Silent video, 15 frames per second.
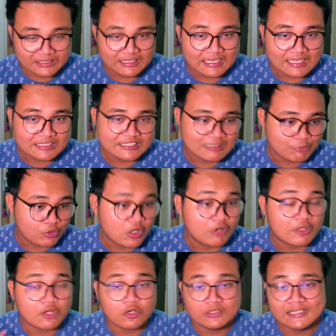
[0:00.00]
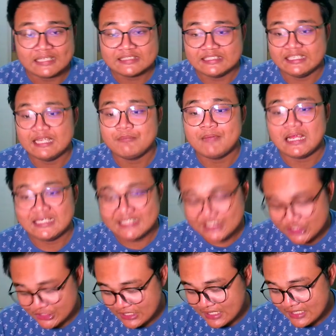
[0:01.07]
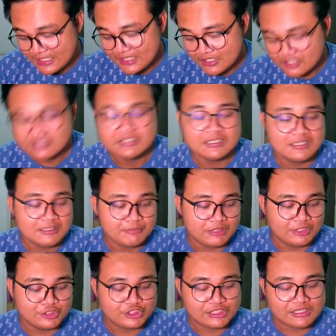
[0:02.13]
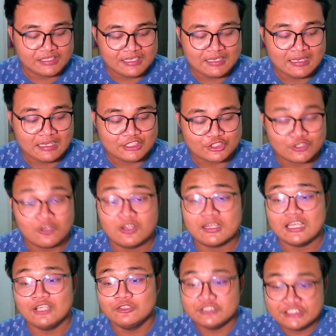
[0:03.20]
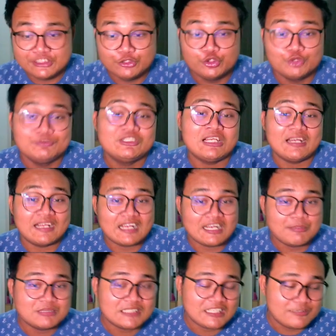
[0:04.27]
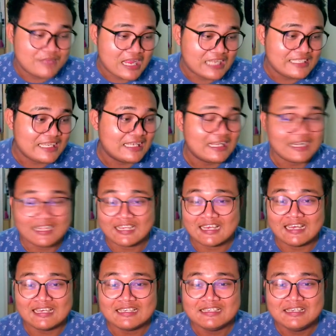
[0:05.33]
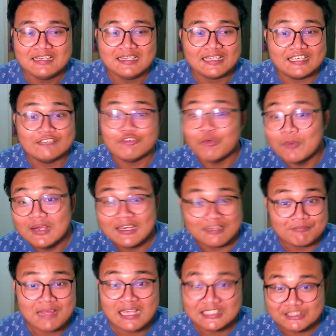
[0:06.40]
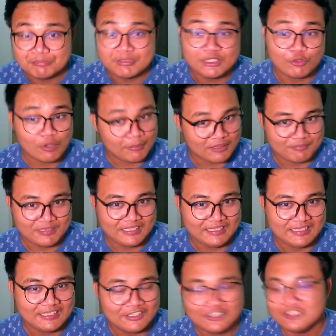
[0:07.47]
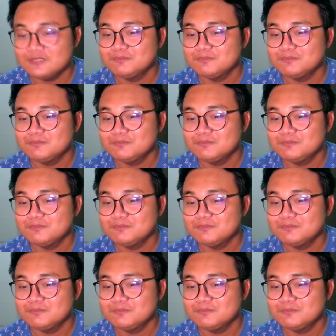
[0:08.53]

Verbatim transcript: a double corner contact in left hand DJ no below shiny channel okay look YouTube channel got a person in my yala give away the miyaji pito about me no